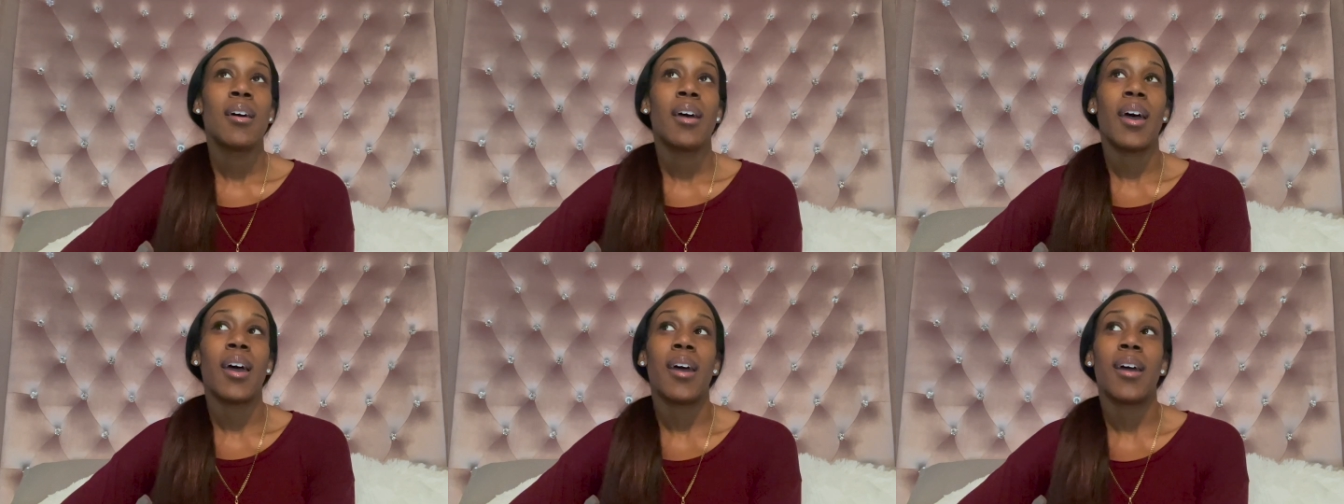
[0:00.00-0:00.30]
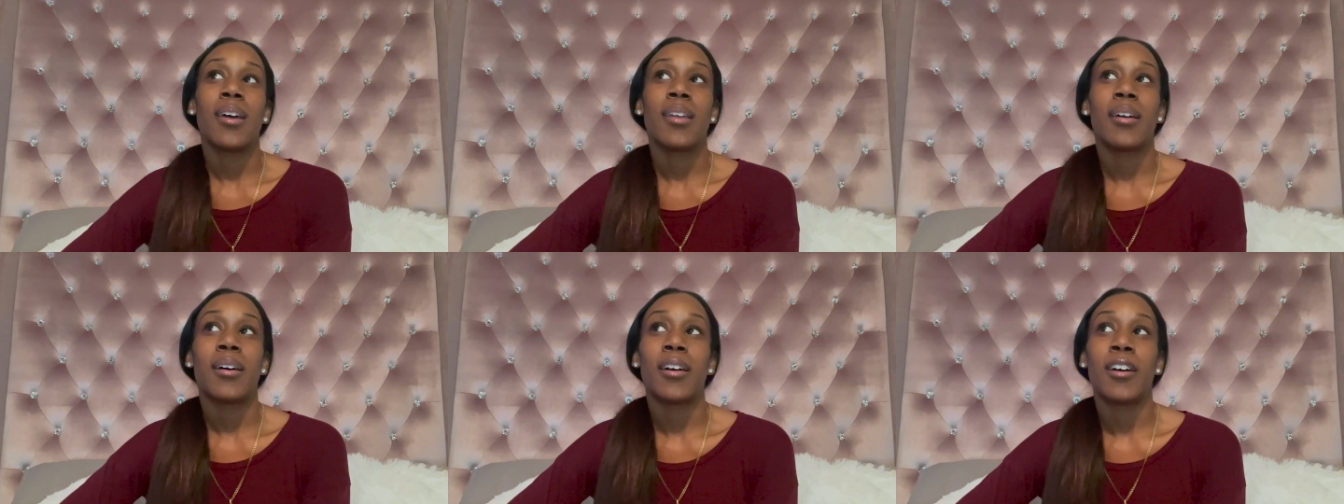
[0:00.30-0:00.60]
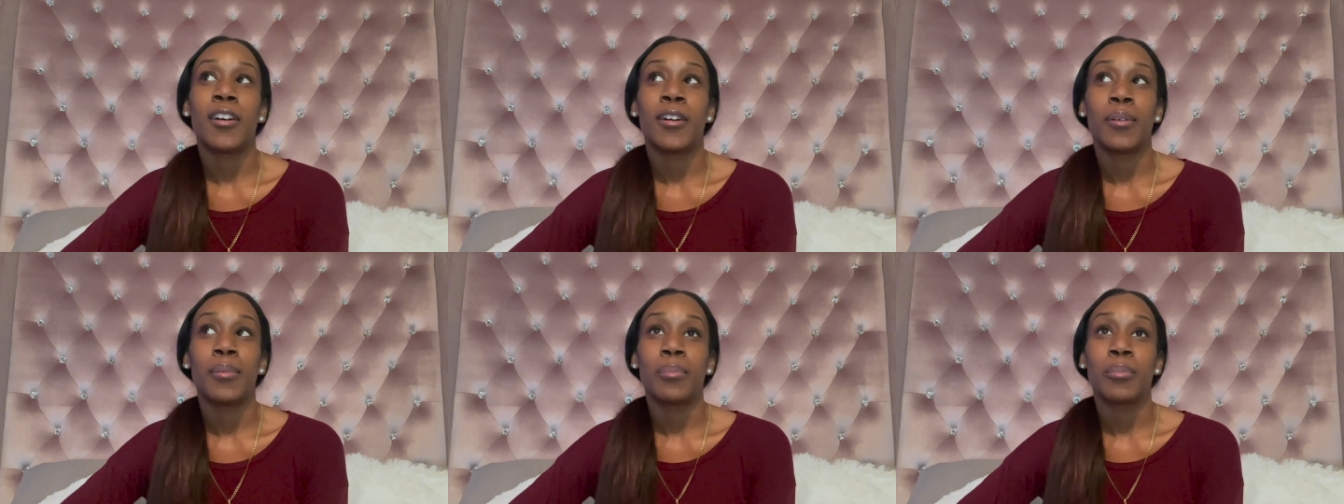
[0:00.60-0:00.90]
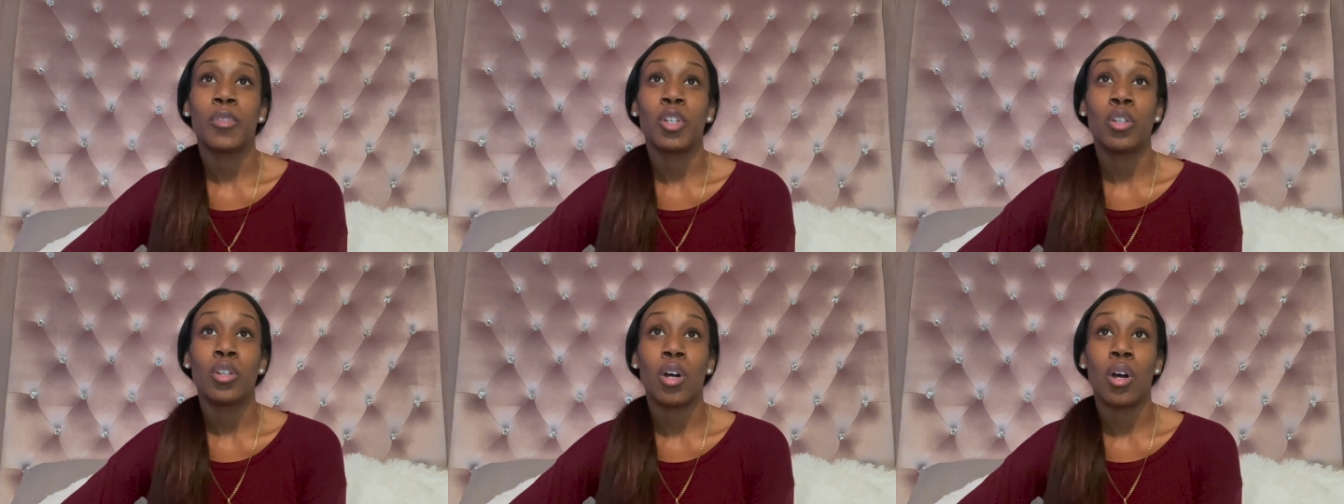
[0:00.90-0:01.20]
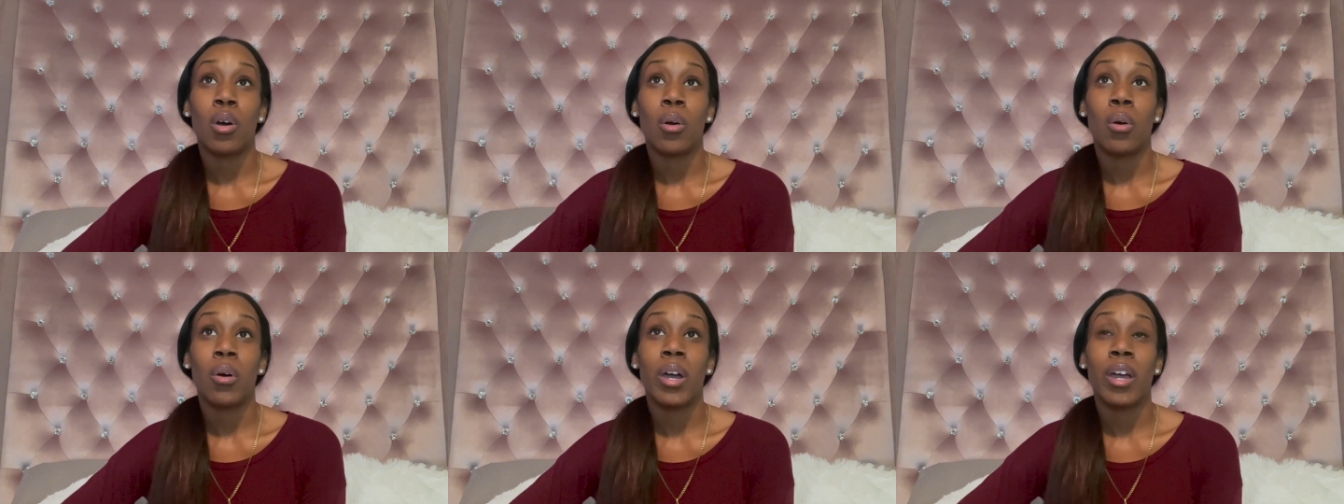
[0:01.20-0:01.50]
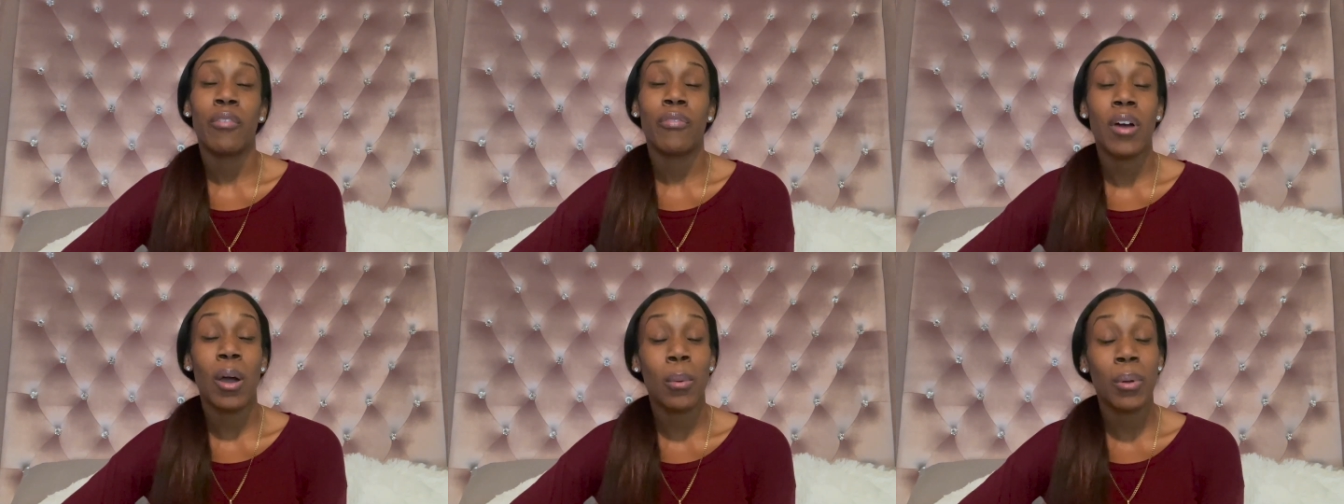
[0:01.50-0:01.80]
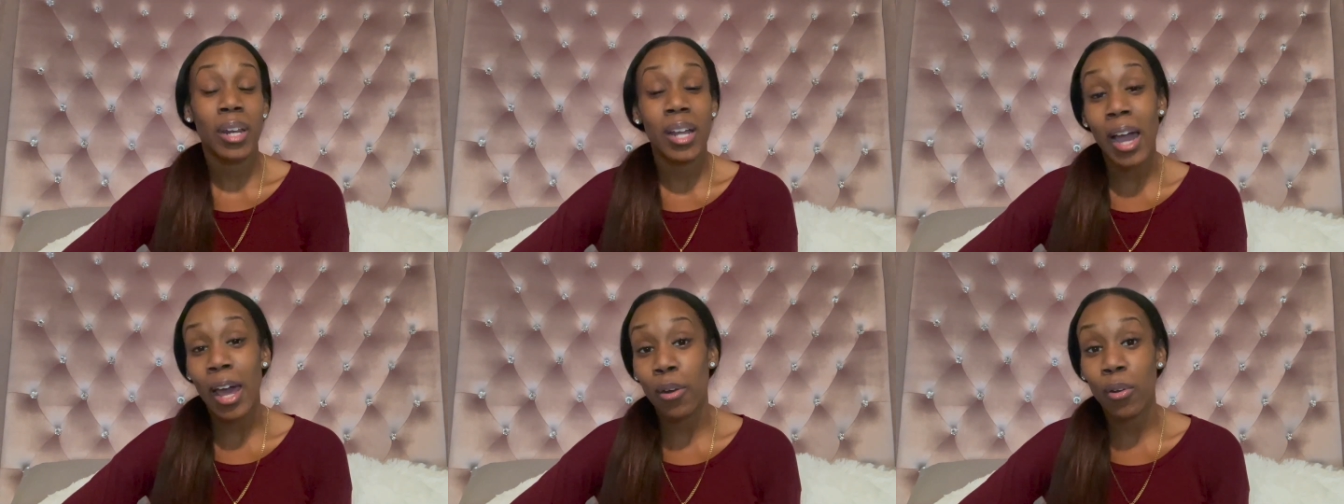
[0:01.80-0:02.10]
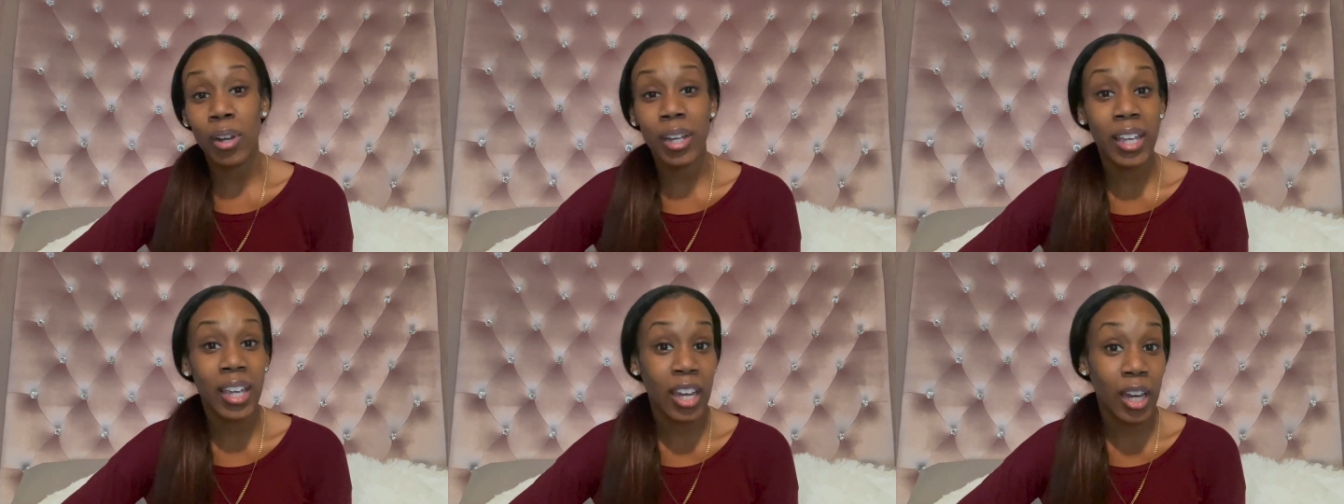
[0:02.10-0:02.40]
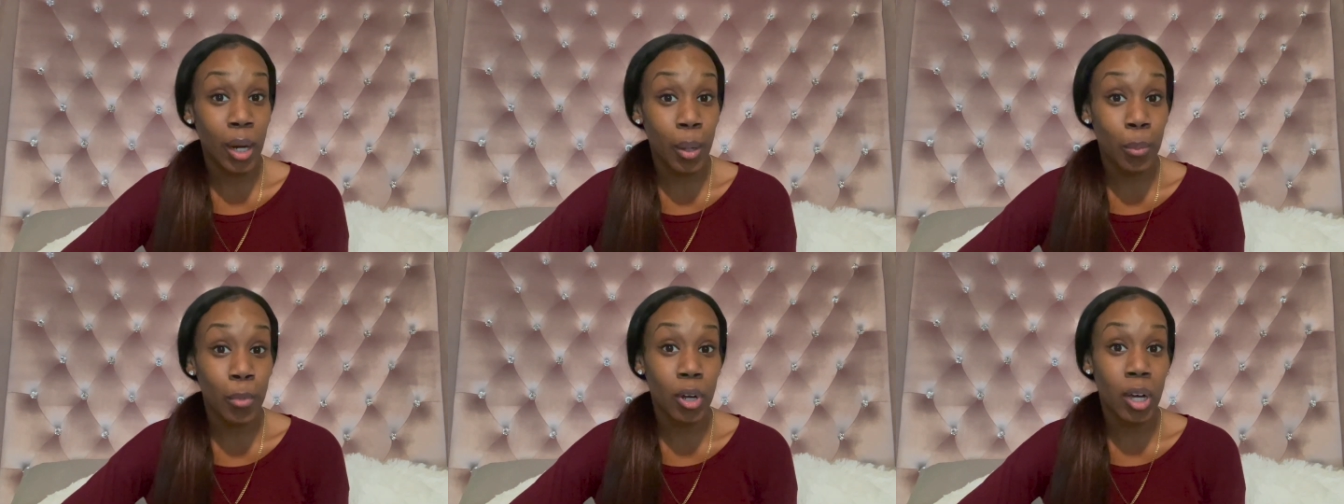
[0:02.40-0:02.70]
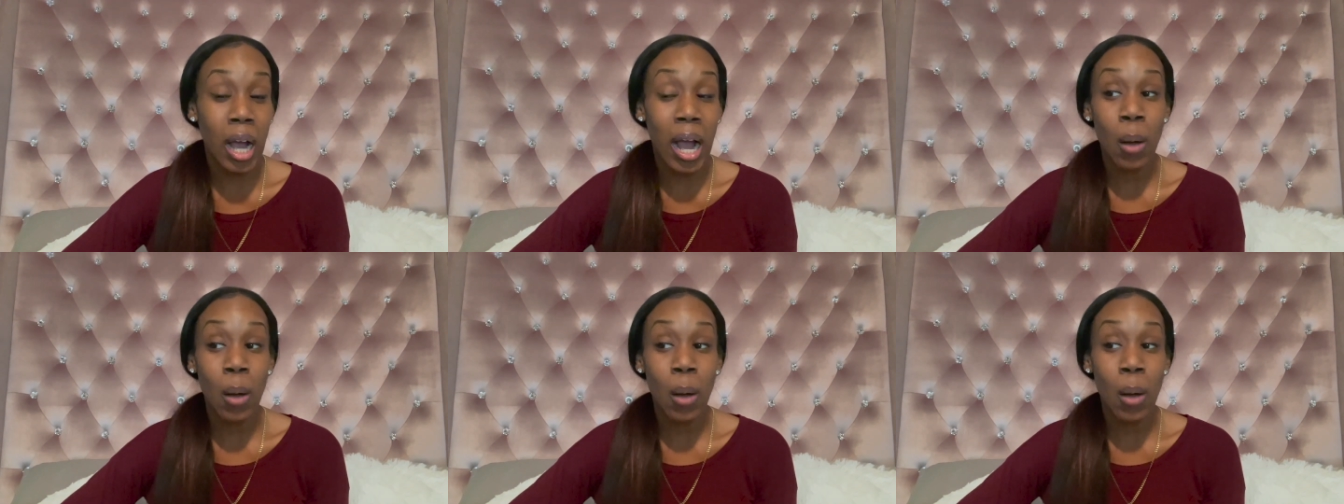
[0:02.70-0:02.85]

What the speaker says: And, you know, if I would have got on camera,